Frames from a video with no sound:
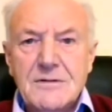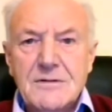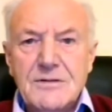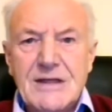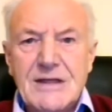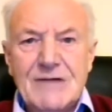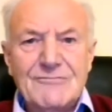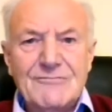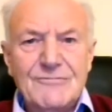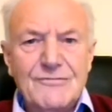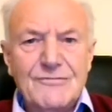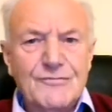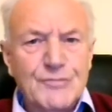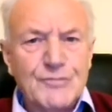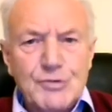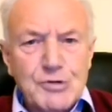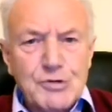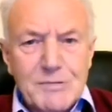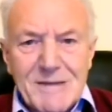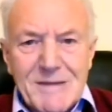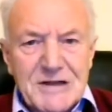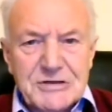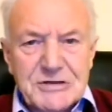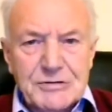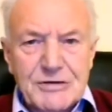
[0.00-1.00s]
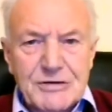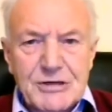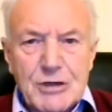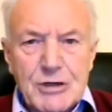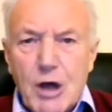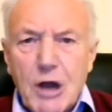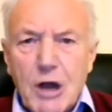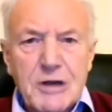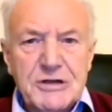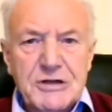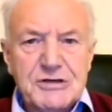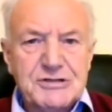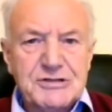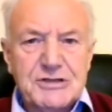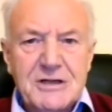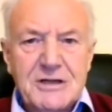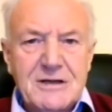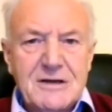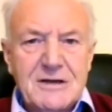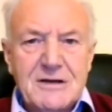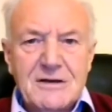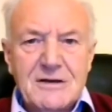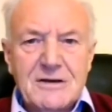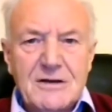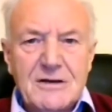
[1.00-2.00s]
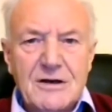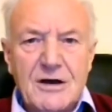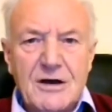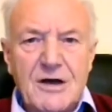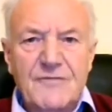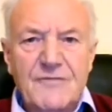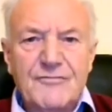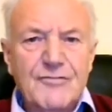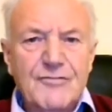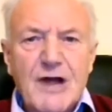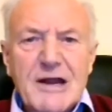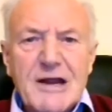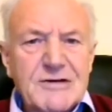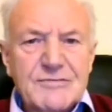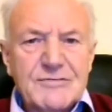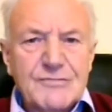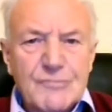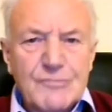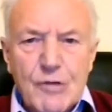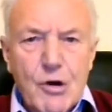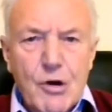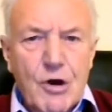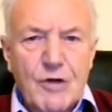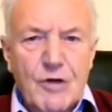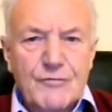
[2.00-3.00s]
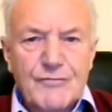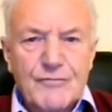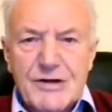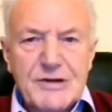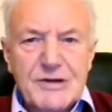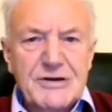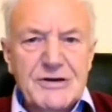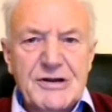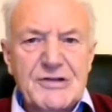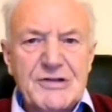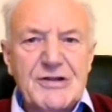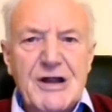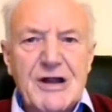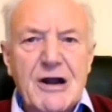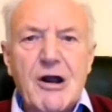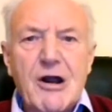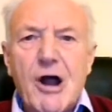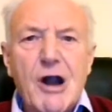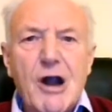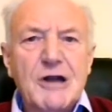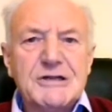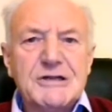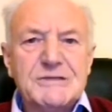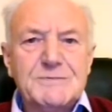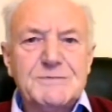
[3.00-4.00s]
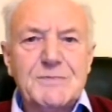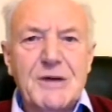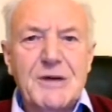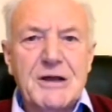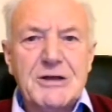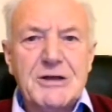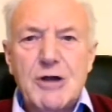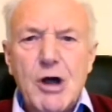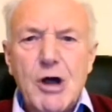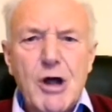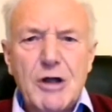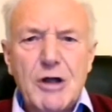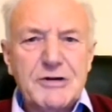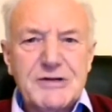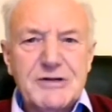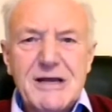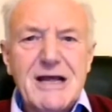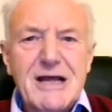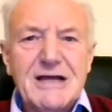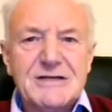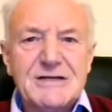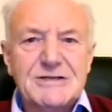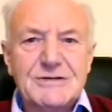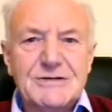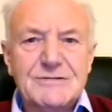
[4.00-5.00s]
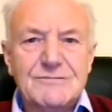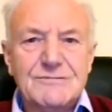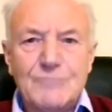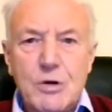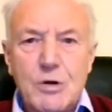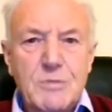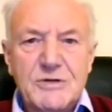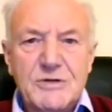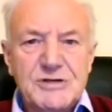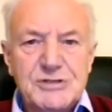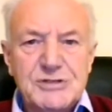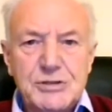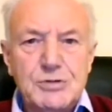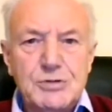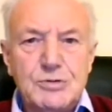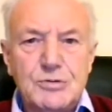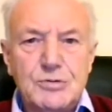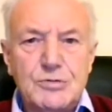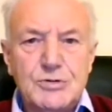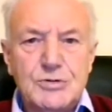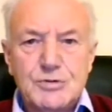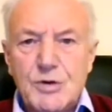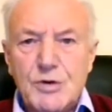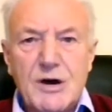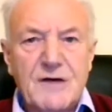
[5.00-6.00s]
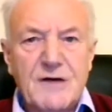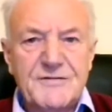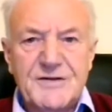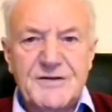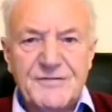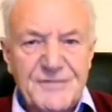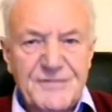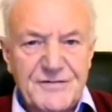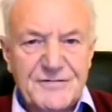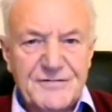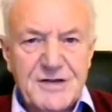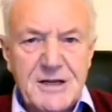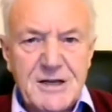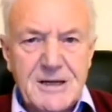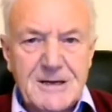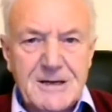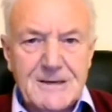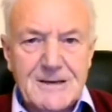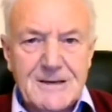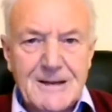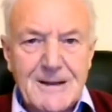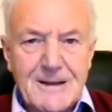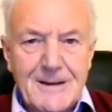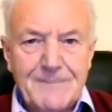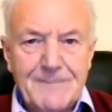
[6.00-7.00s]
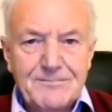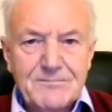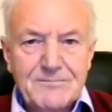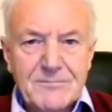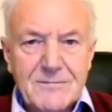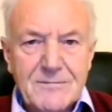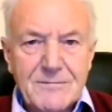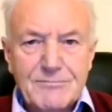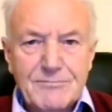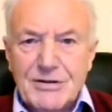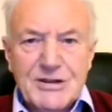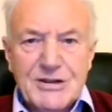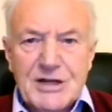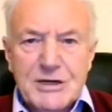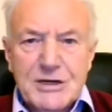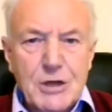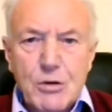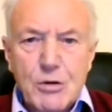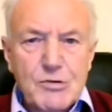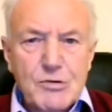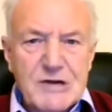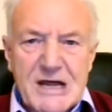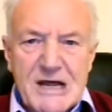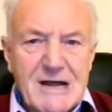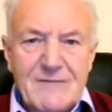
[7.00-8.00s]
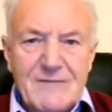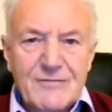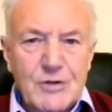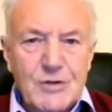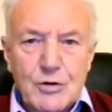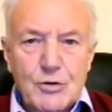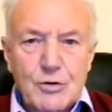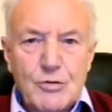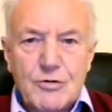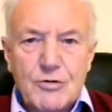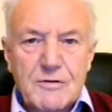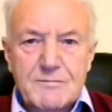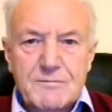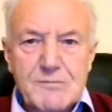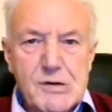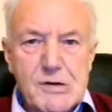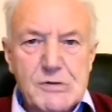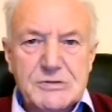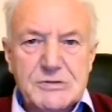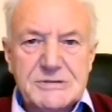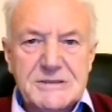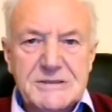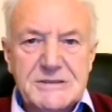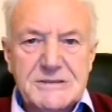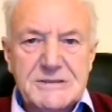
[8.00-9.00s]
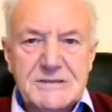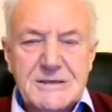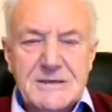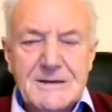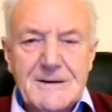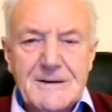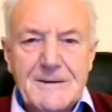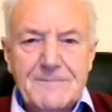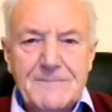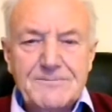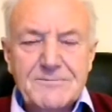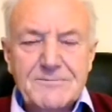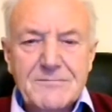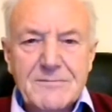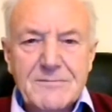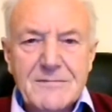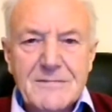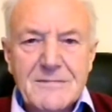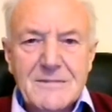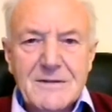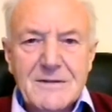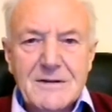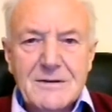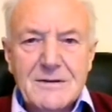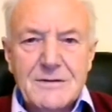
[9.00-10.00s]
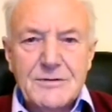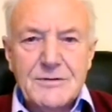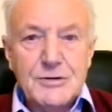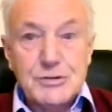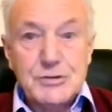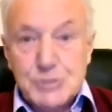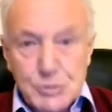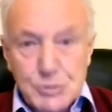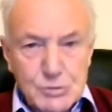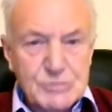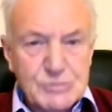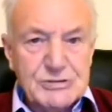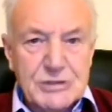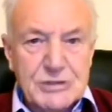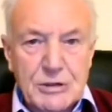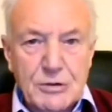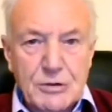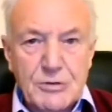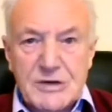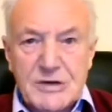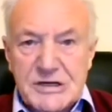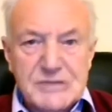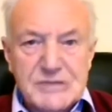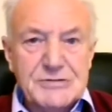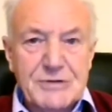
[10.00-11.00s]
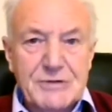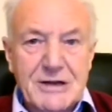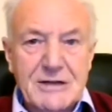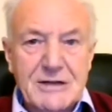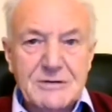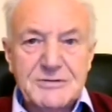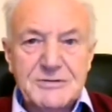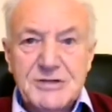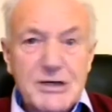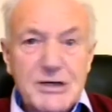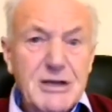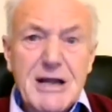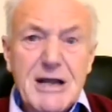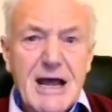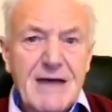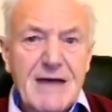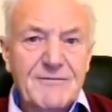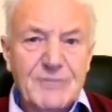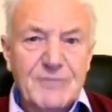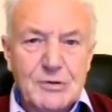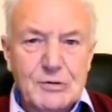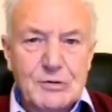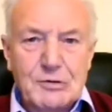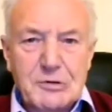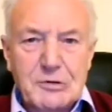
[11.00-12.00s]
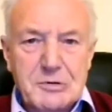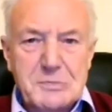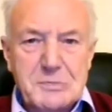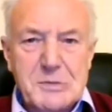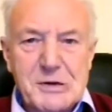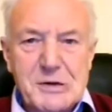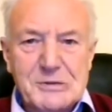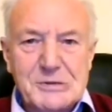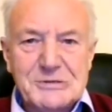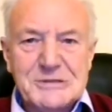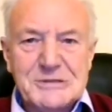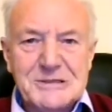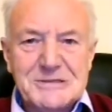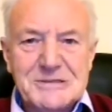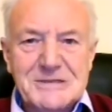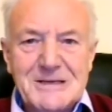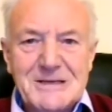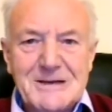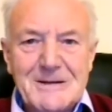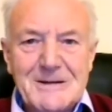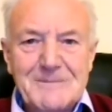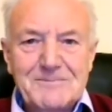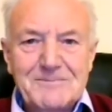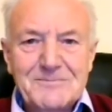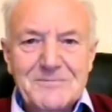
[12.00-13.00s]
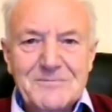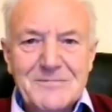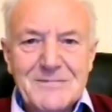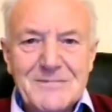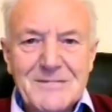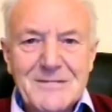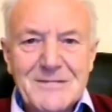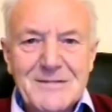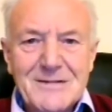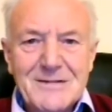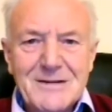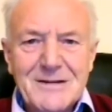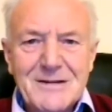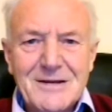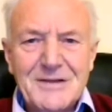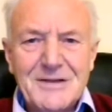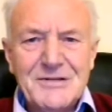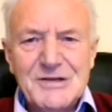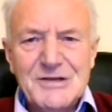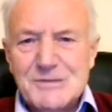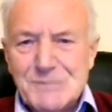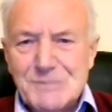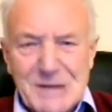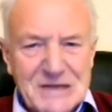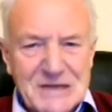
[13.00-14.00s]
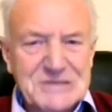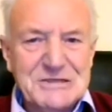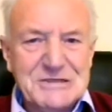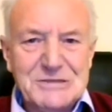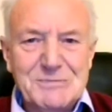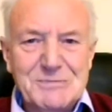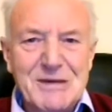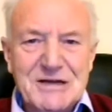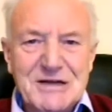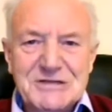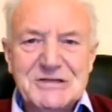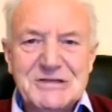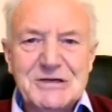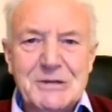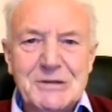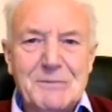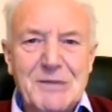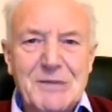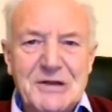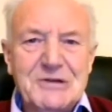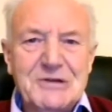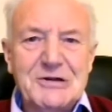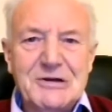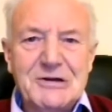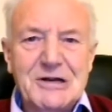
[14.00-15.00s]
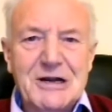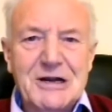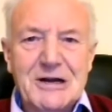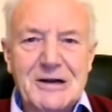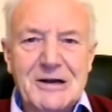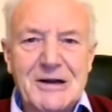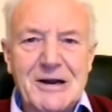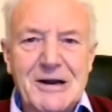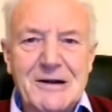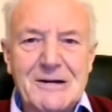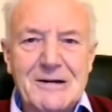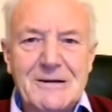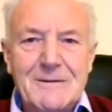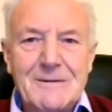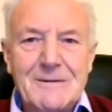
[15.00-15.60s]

That rudimentary knowledge uh, of right and wrong written in their hearts by God, yes, Romans 2 12 to 15. But they don't have the law of Moses. The Jews, though, Israel, did have the law of Moses. And this passage makes it abundantly clear.